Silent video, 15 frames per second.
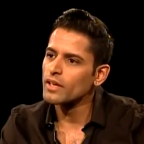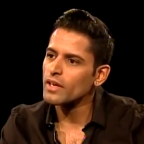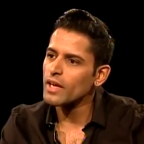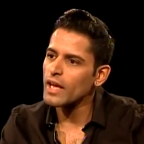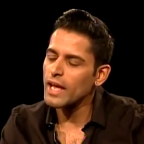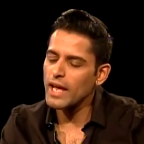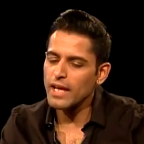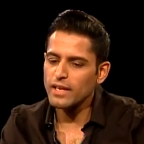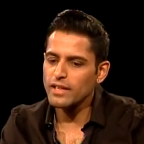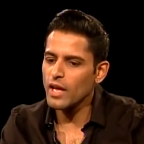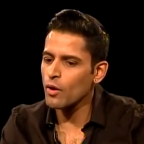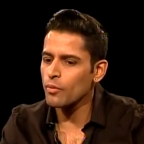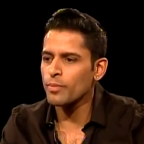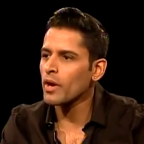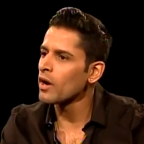Good. And they
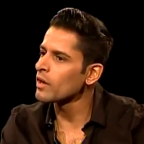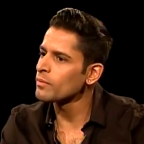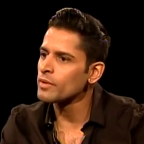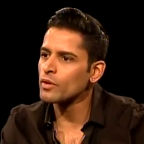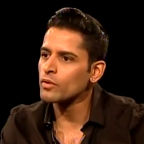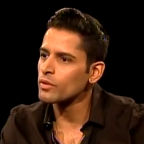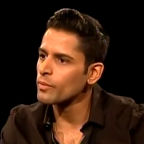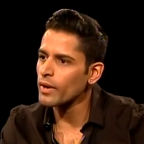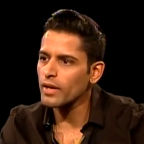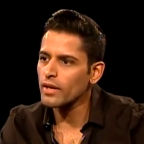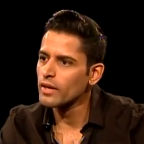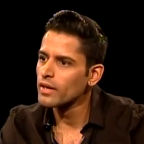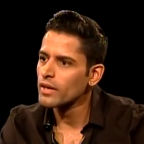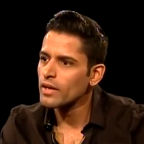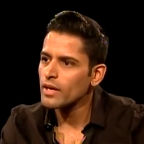were behind me all the way.
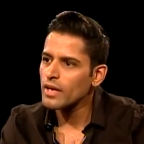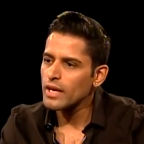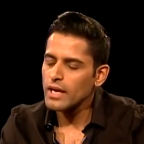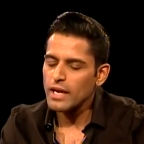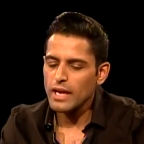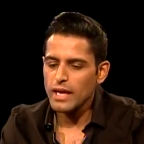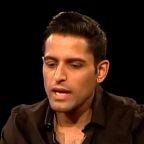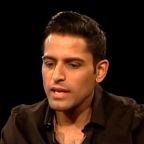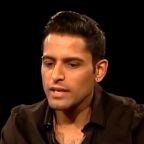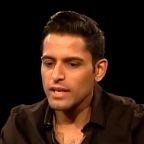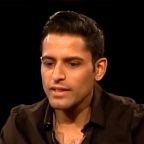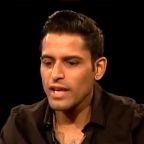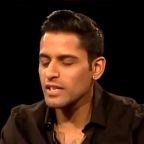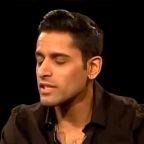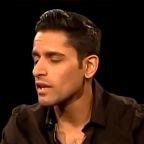And
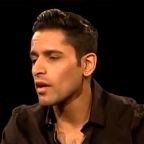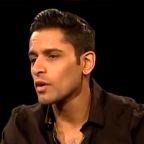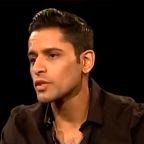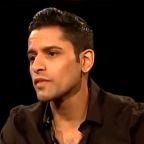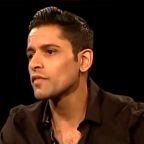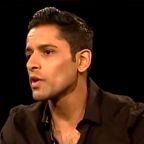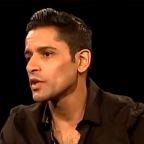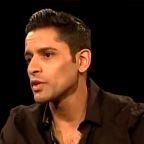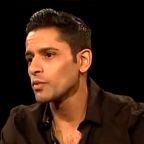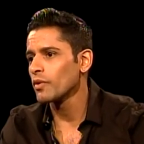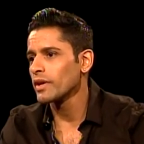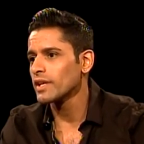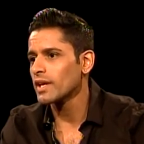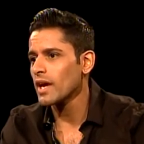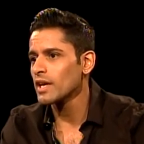they said, as long as you've got your
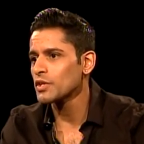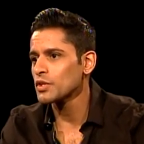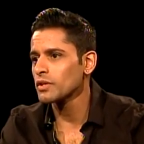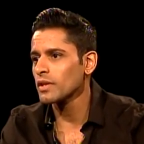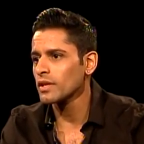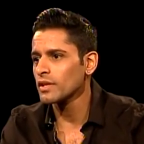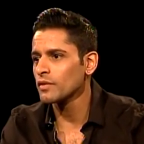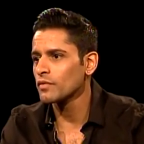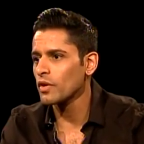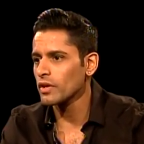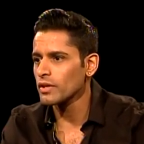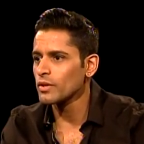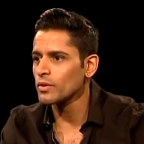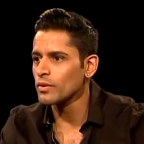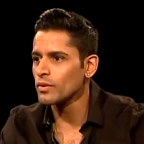education and you've
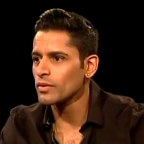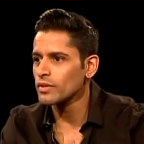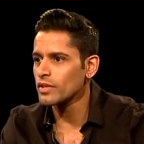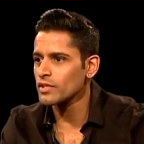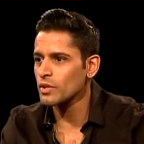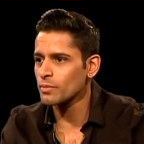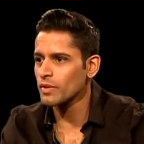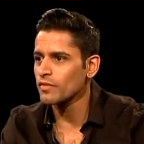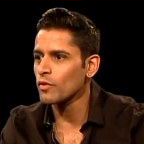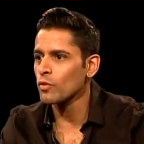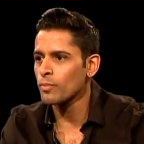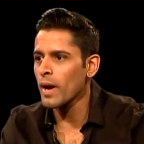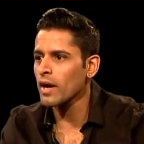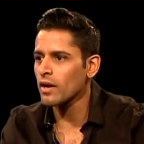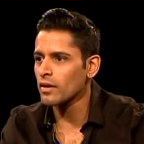got your, there's something to fall
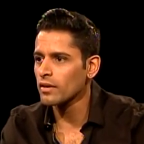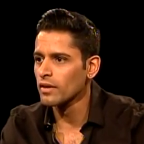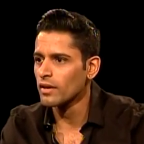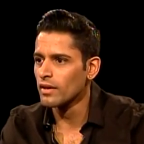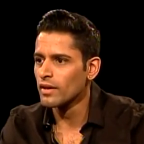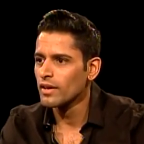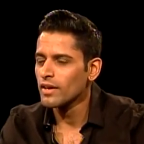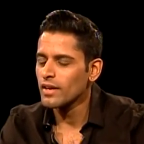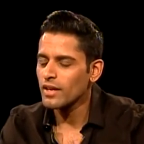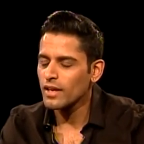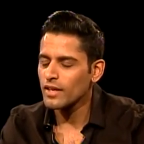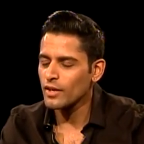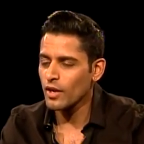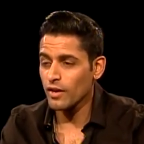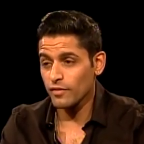back on. Right.
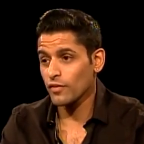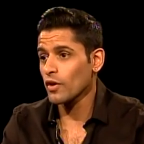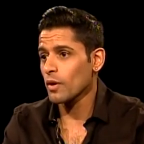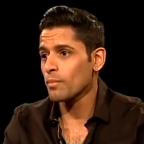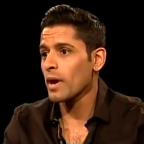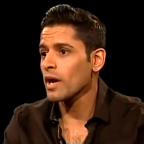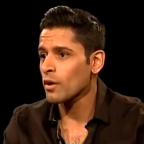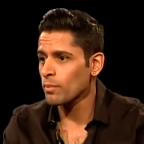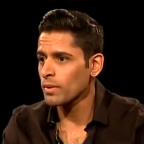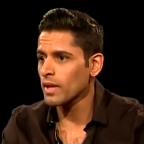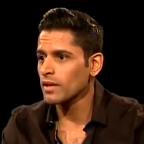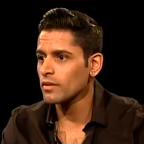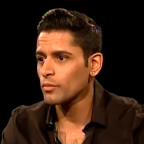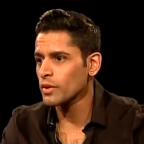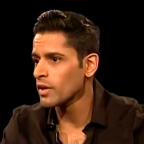Yeah, you've got a backup
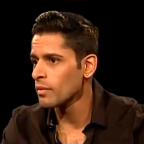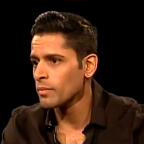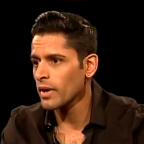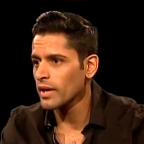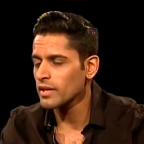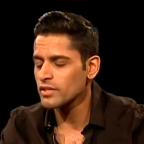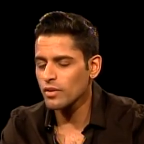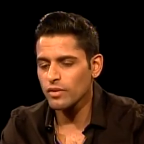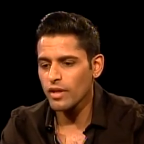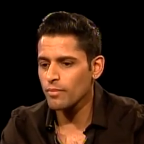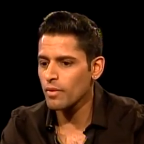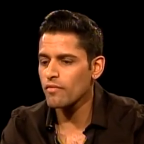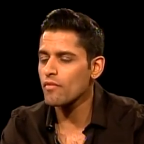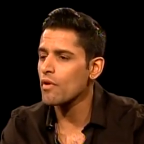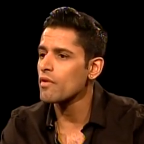plan. We don't mind. So they've
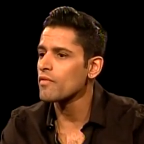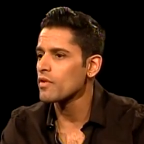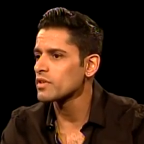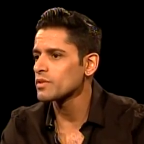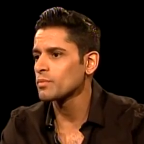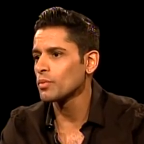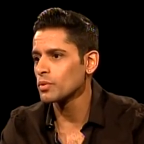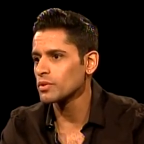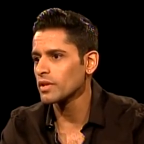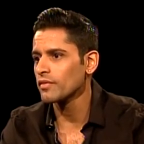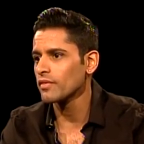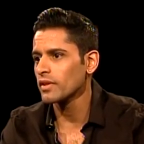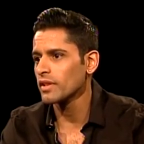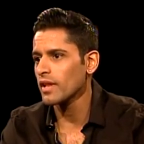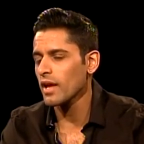been very, very supportive
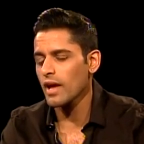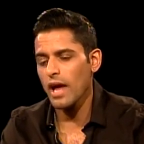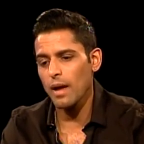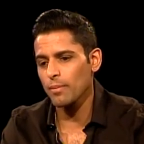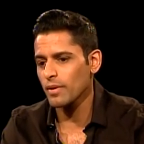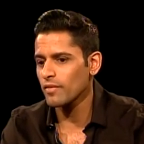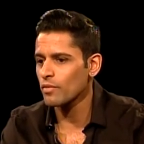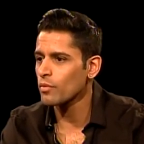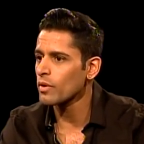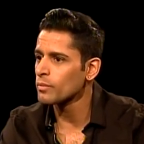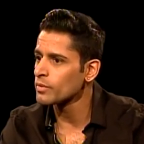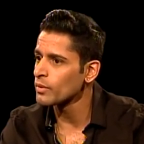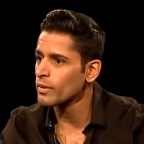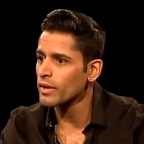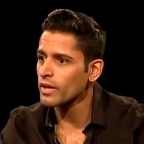and they're happy for what I'm
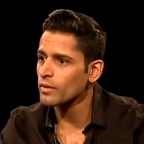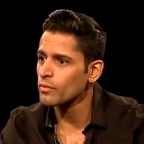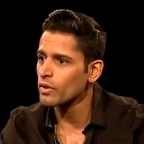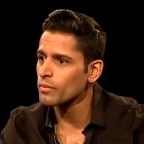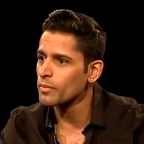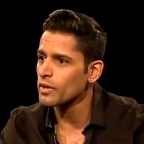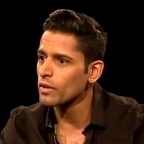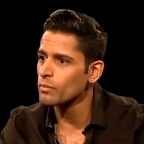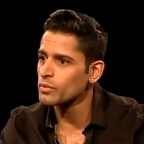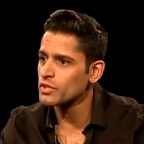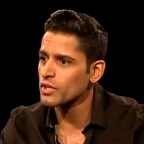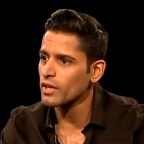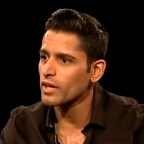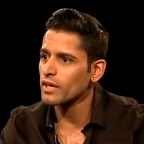doing and what I'm accomplishing.